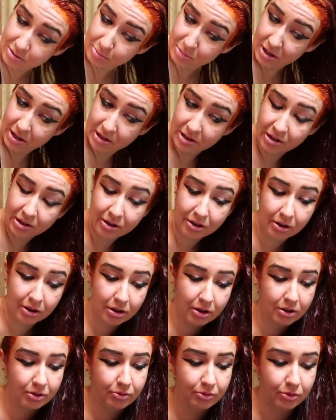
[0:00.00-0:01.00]
on my
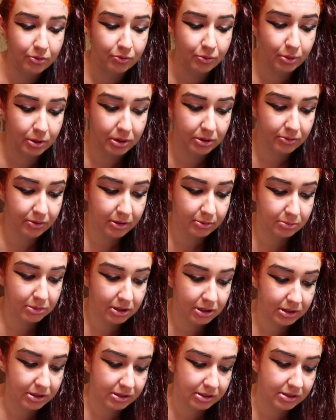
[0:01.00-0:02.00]
hair for 45
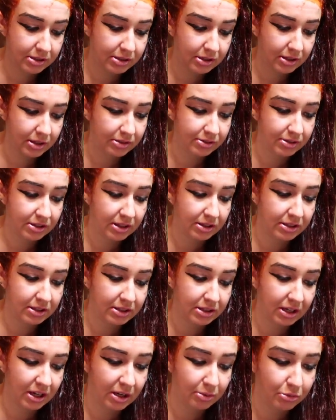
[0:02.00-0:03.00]
minutes. And I'll set the
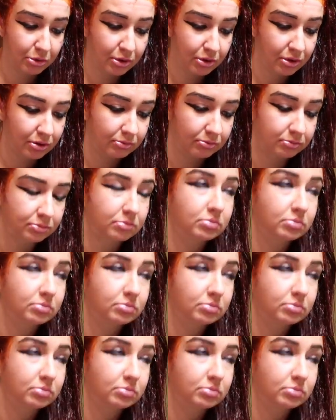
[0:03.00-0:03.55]
timer